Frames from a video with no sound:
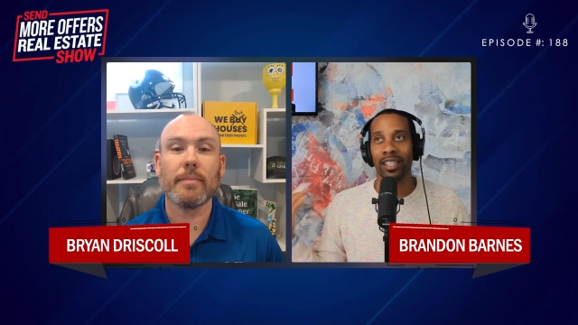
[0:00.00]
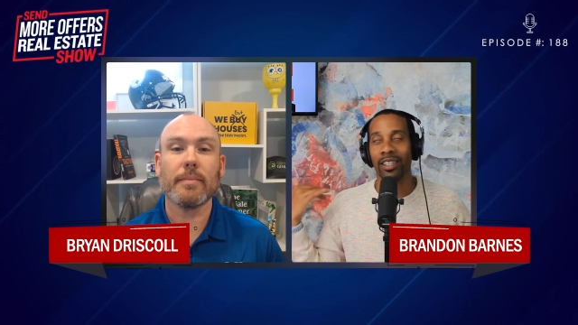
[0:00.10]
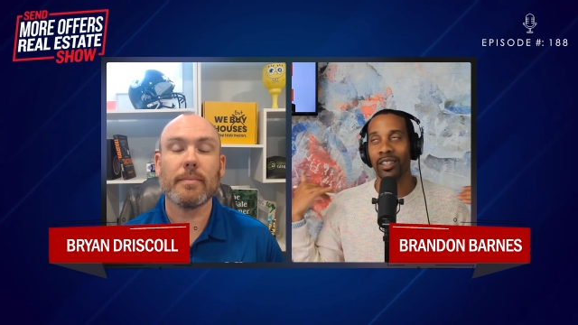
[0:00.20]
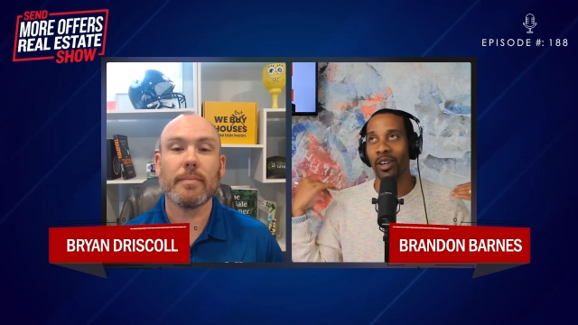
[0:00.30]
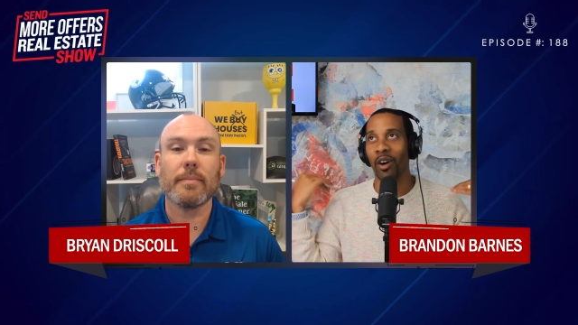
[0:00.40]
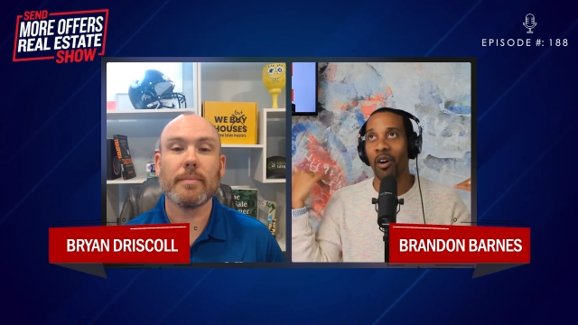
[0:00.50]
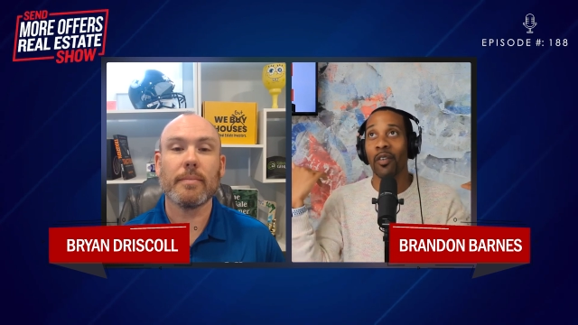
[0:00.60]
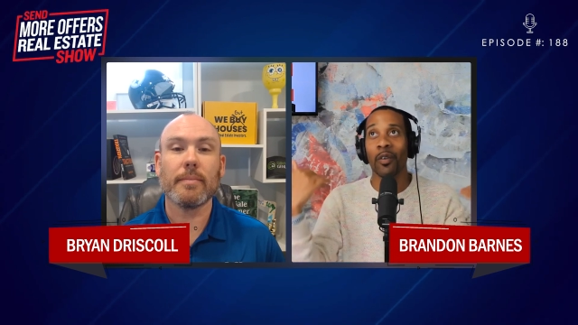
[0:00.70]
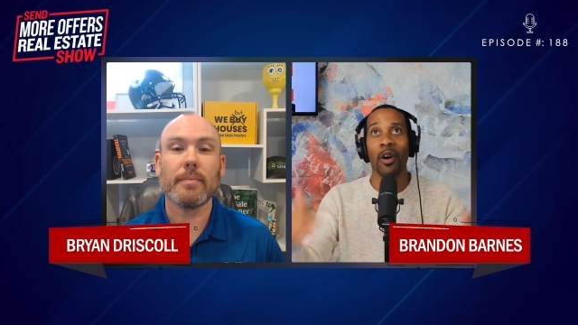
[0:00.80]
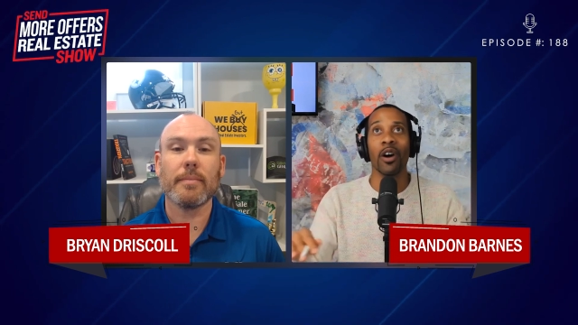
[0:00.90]
Speaker 1: the
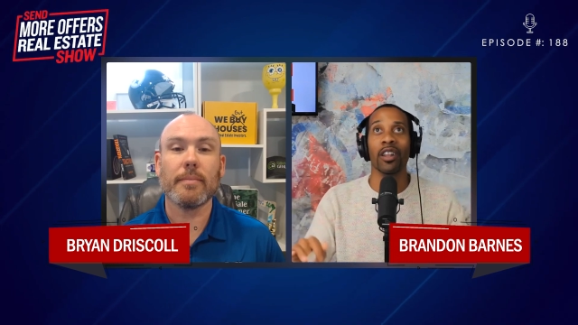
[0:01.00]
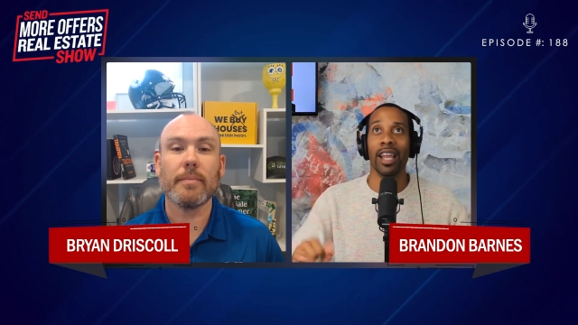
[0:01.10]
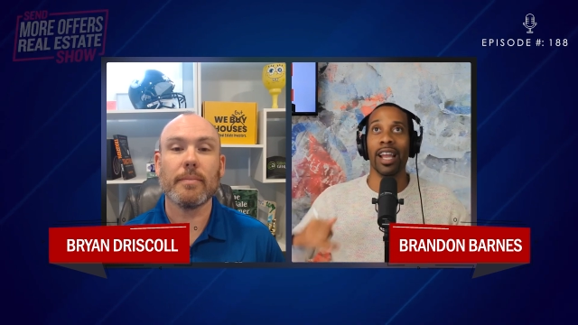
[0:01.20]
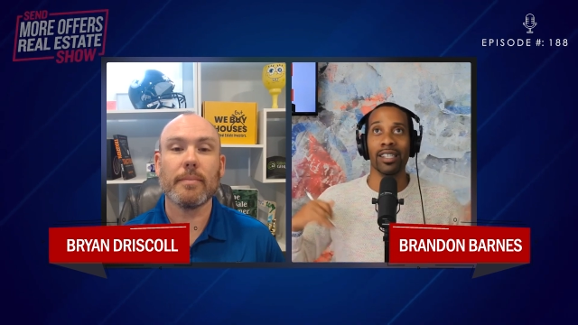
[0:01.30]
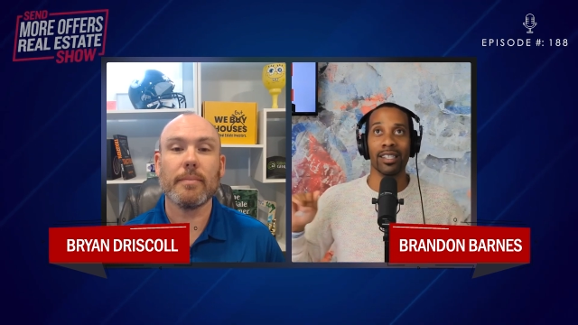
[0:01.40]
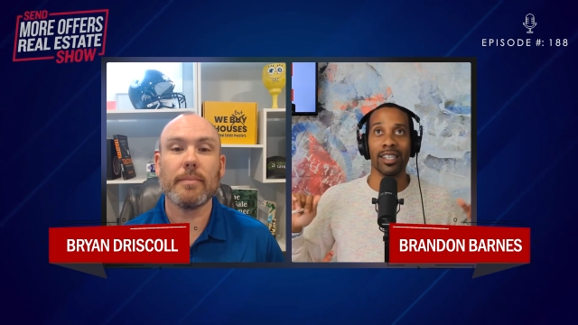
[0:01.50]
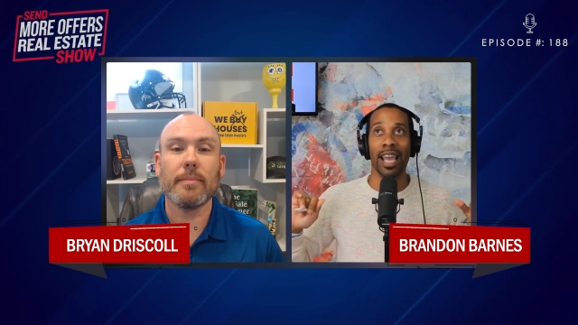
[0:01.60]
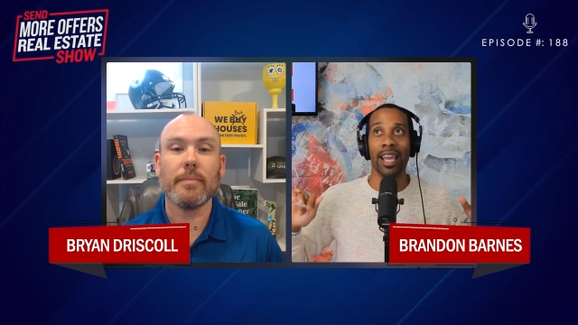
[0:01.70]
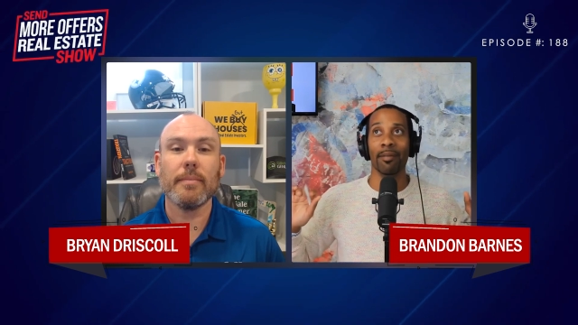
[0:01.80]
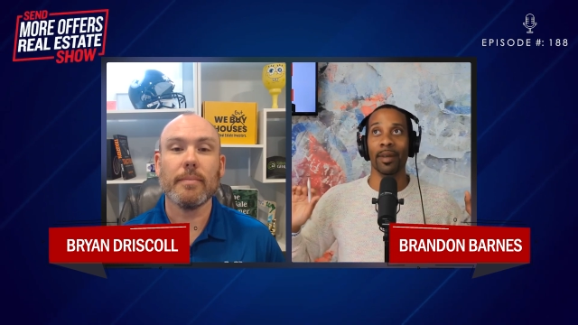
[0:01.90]
overall
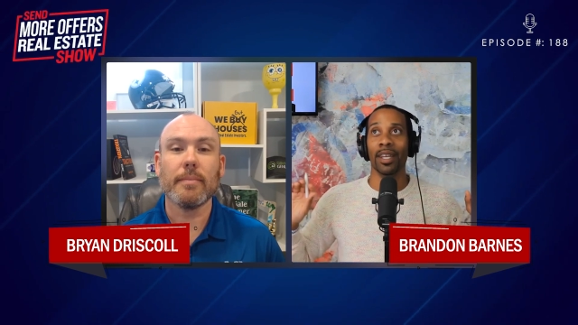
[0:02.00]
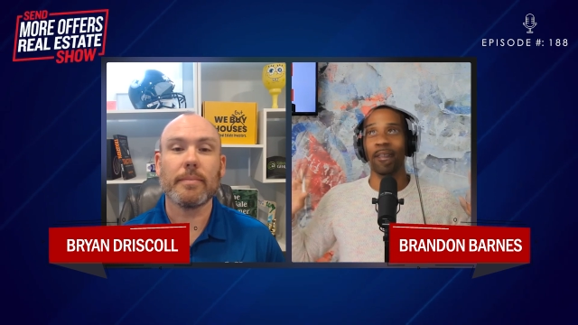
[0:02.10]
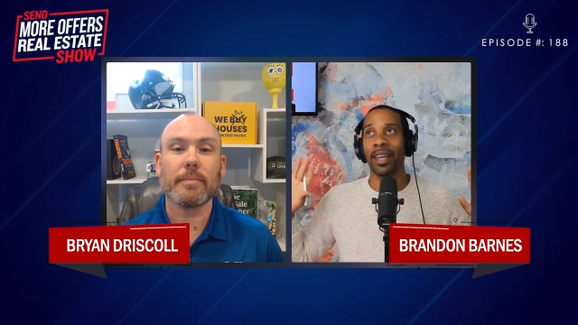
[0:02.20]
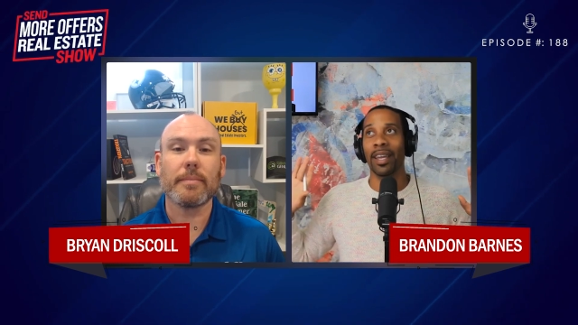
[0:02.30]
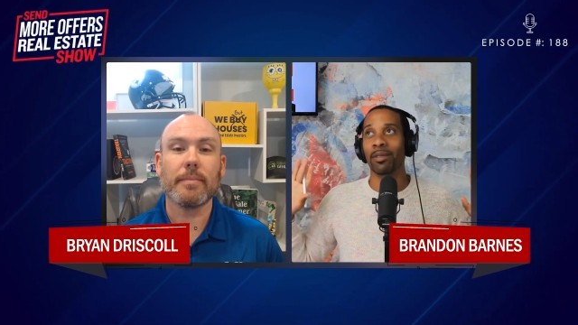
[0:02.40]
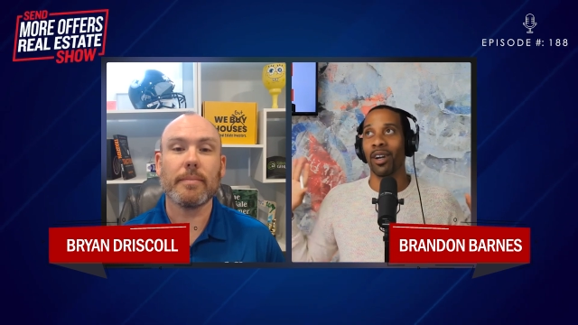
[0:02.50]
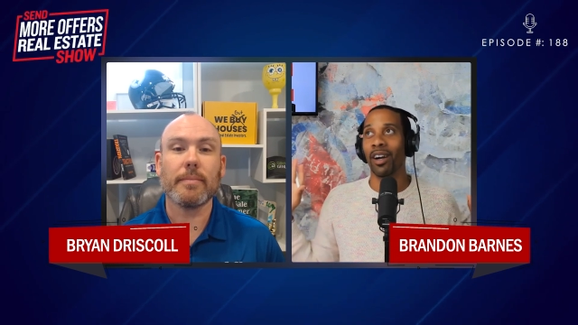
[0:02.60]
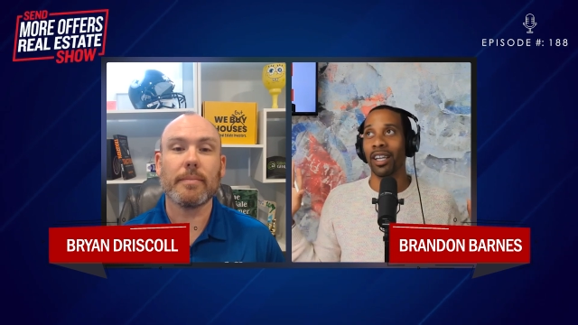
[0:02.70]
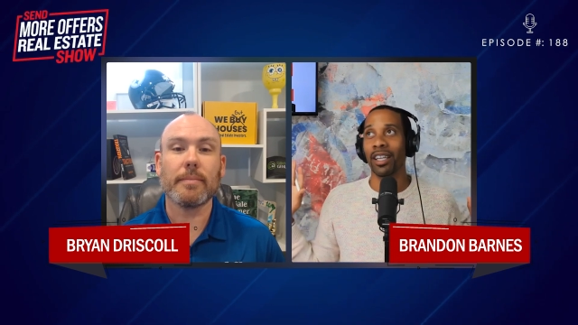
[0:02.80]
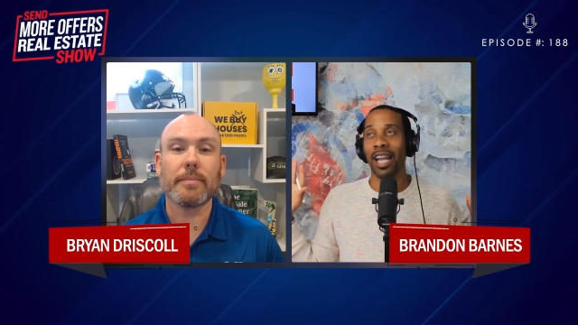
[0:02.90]
landscape? And I'm talking